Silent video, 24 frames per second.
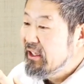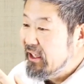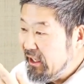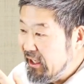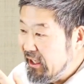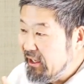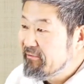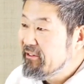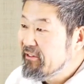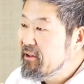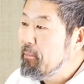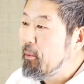
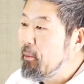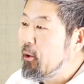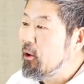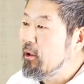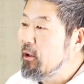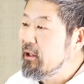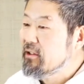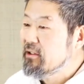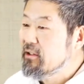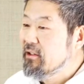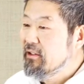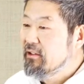Every
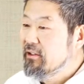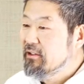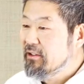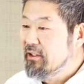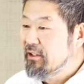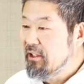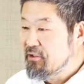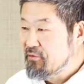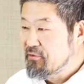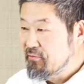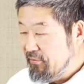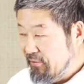part
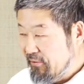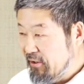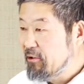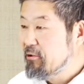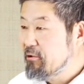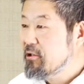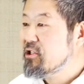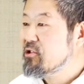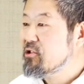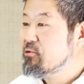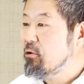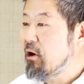is
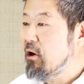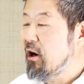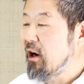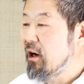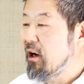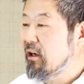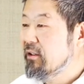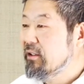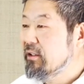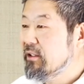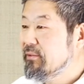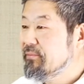very strong.
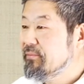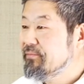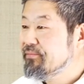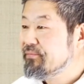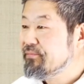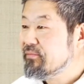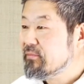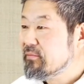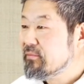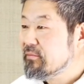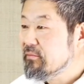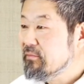
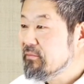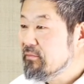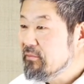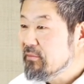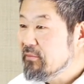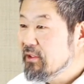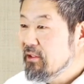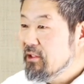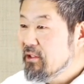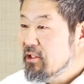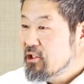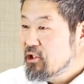
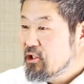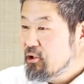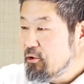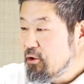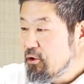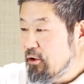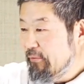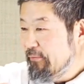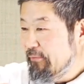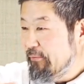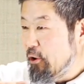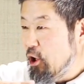So
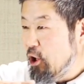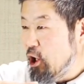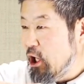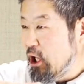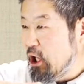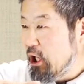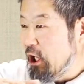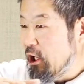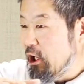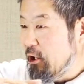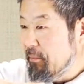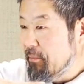your
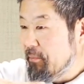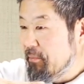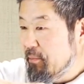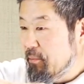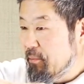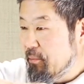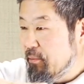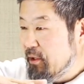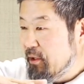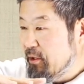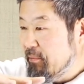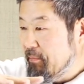forearm
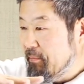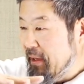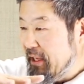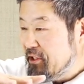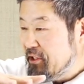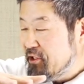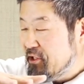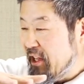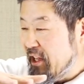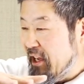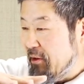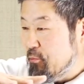
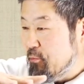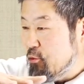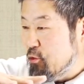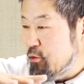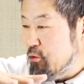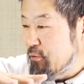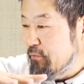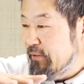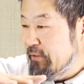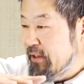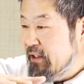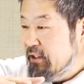makes that
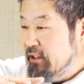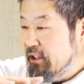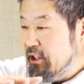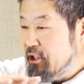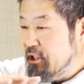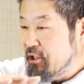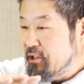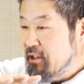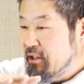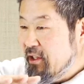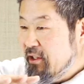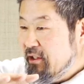move.
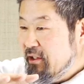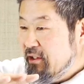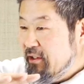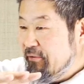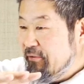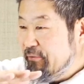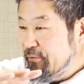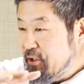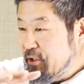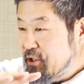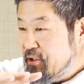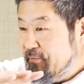
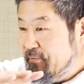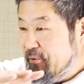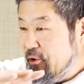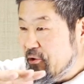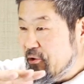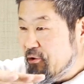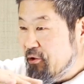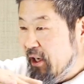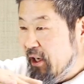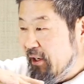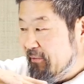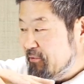First of all,
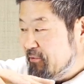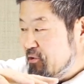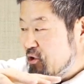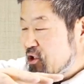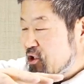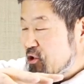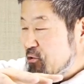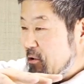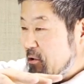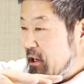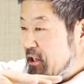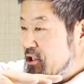you have to
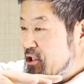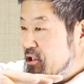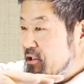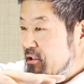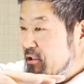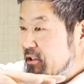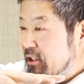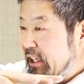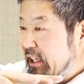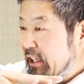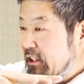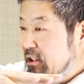stretch
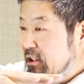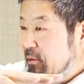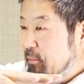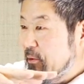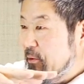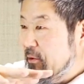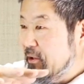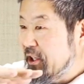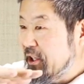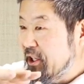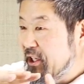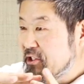your
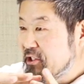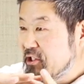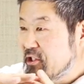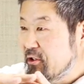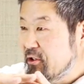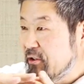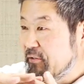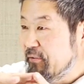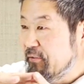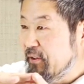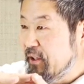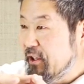elbow against
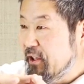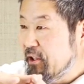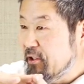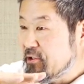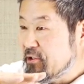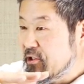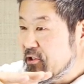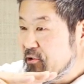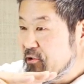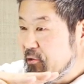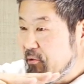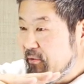your
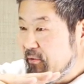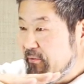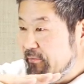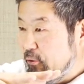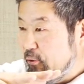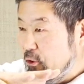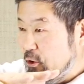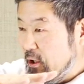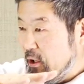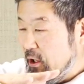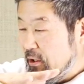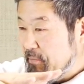fingers so the
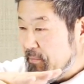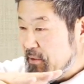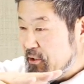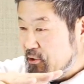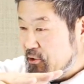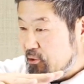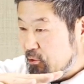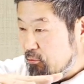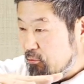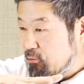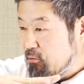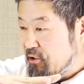forearm is
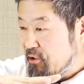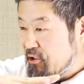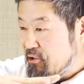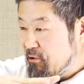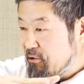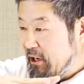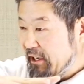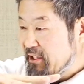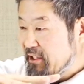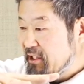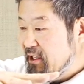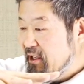totally
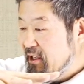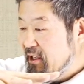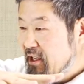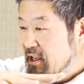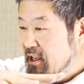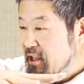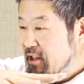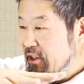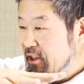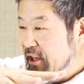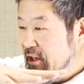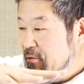straight.
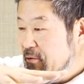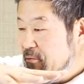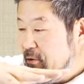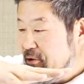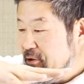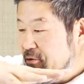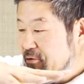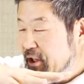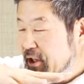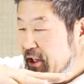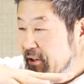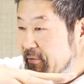Then when
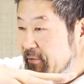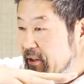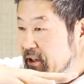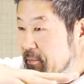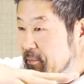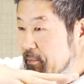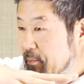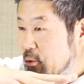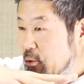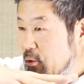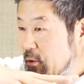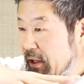you give it a
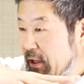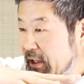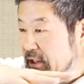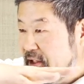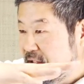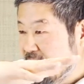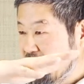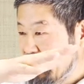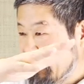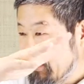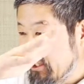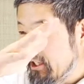point,
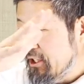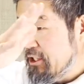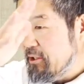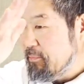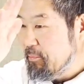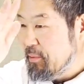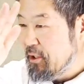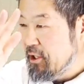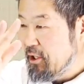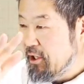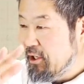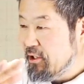it
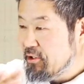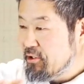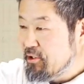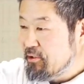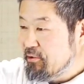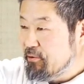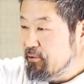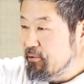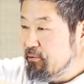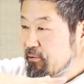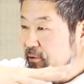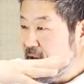appears
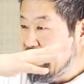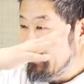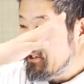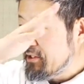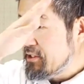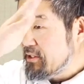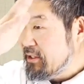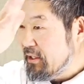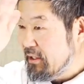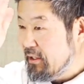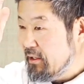to do this.